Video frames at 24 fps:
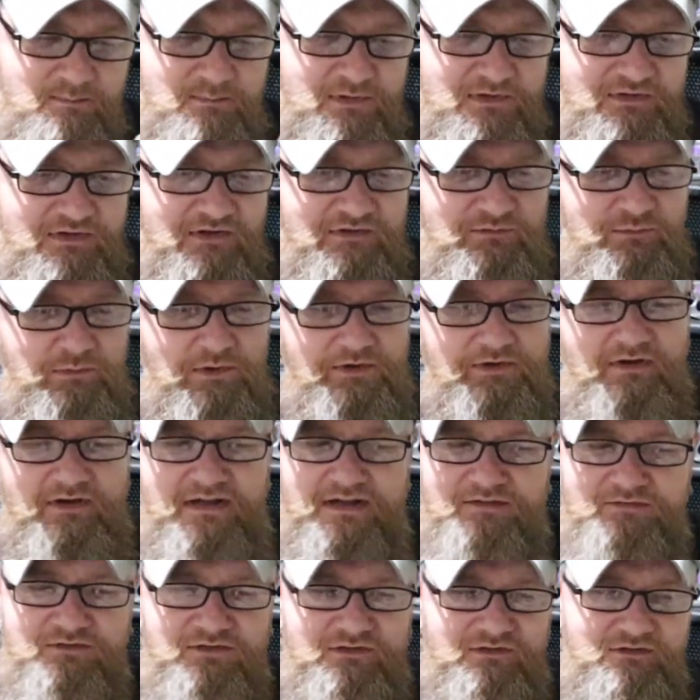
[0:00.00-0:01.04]
But this one, I
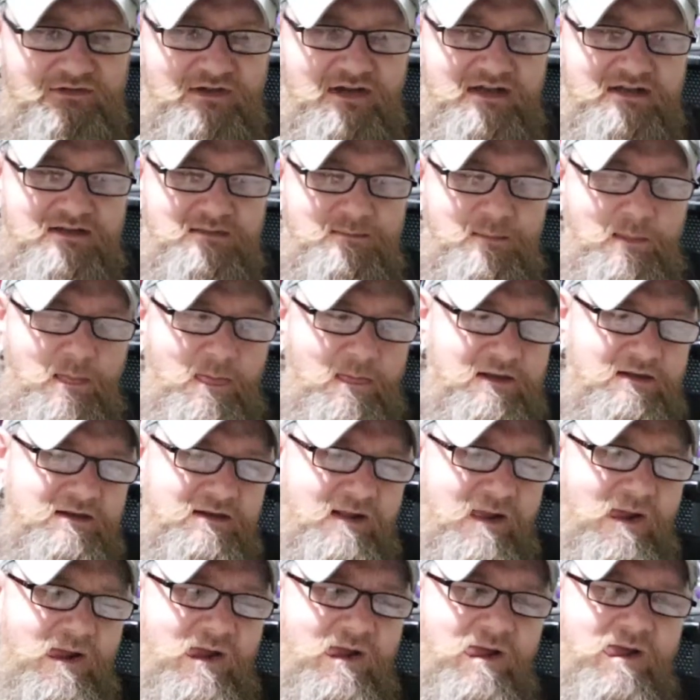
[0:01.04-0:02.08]
have to say,
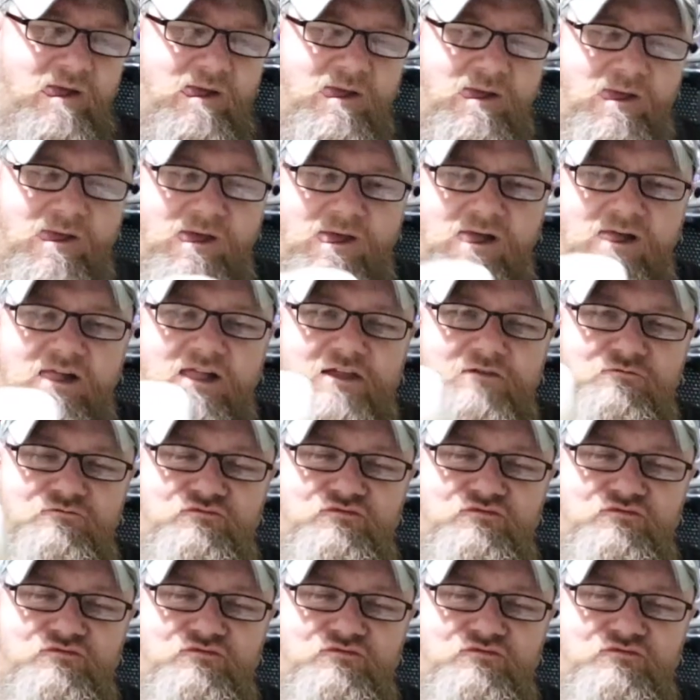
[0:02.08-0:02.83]
it